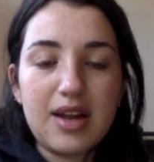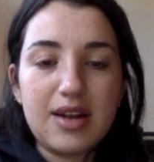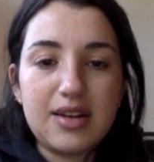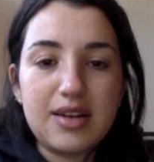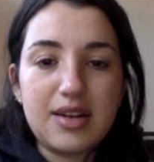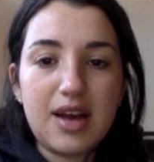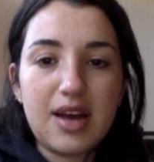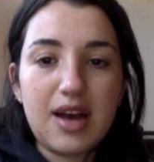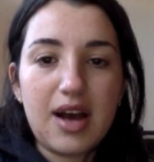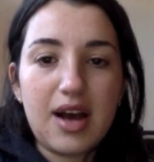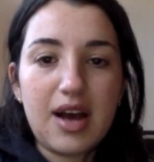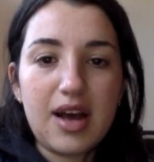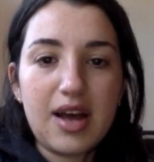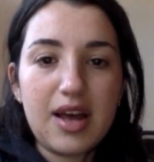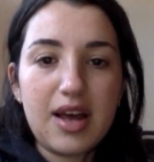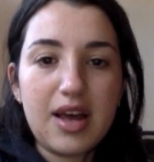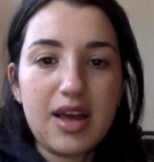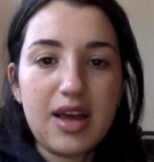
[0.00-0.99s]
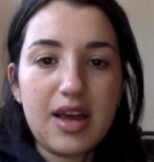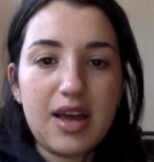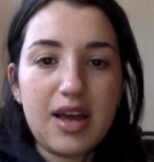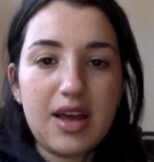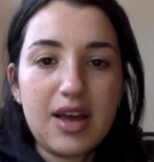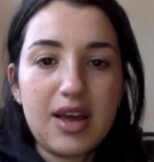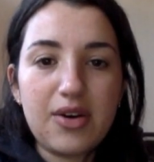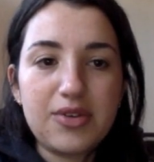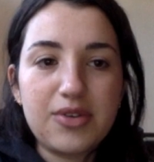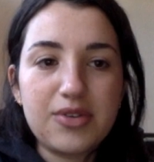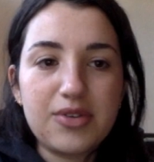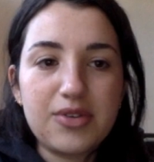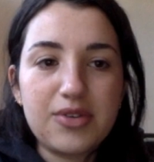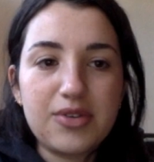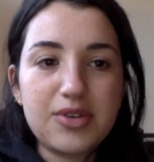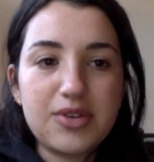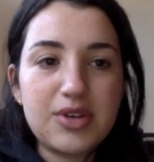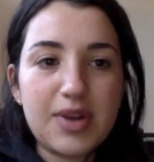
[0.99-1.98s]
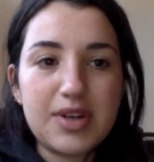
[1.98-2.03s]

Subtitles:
I also just wanted